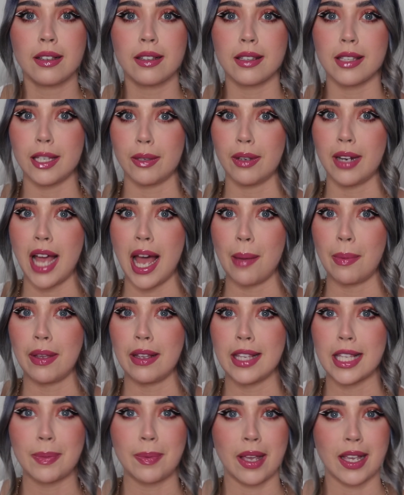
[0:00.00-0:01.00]
see what
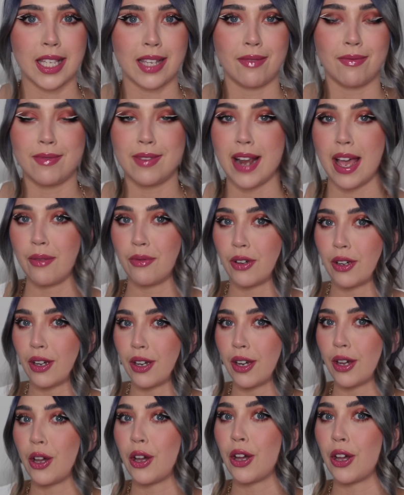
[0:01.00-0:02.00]
happens, because I've
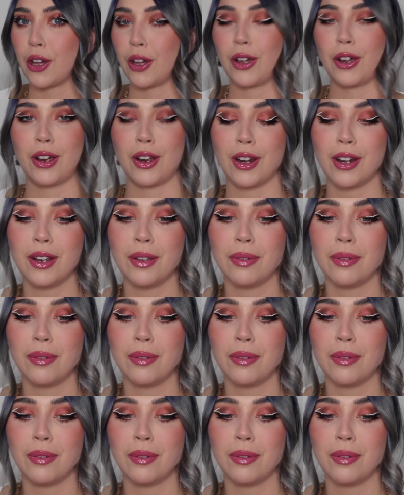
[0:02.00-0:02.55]
never heard